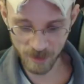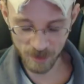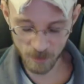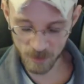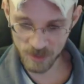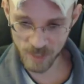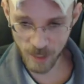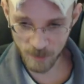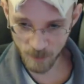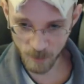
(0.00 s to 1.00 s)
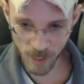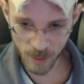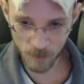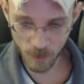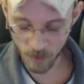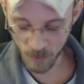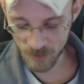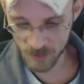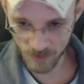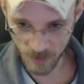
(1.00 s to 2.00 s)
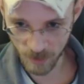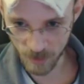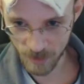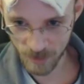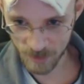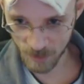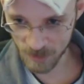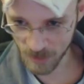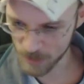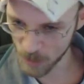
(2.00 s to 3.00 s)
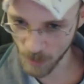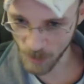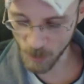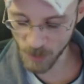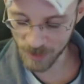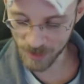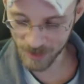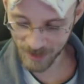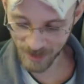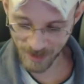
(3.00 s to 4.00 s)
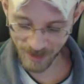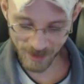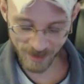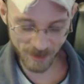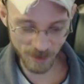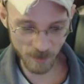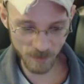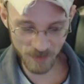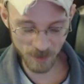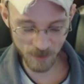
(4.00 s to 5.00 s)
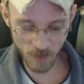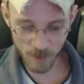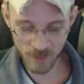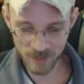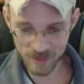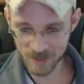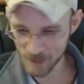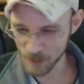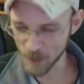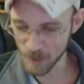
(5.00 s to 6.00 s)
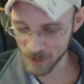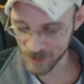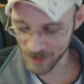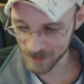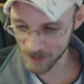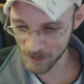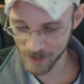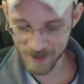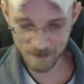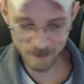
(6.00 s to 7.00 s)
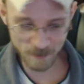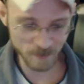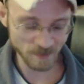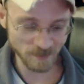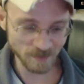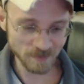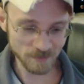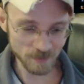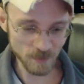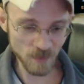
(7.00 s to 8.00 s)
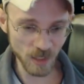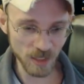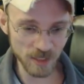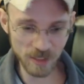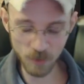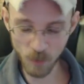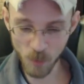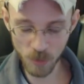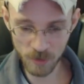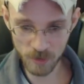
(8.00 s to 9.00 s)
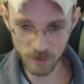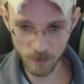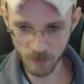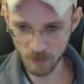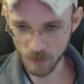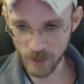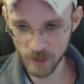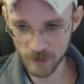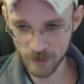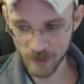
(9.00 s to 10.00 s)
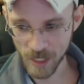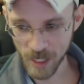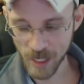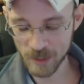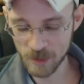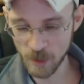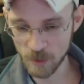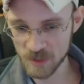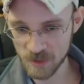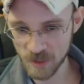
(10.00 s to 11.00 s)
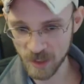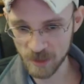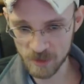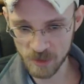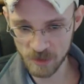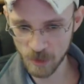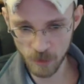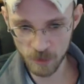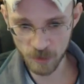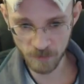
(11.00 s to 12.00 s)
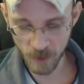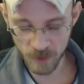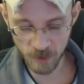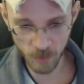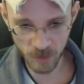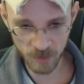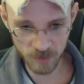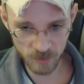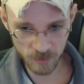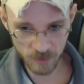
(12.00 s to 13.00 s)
she wants to attack him from behind while the prince is there. So it's like 2-on-1. The problem is it doesn't quite work out that way. He gets warned beforehand, and he notices that she's no longer afraid of the prince.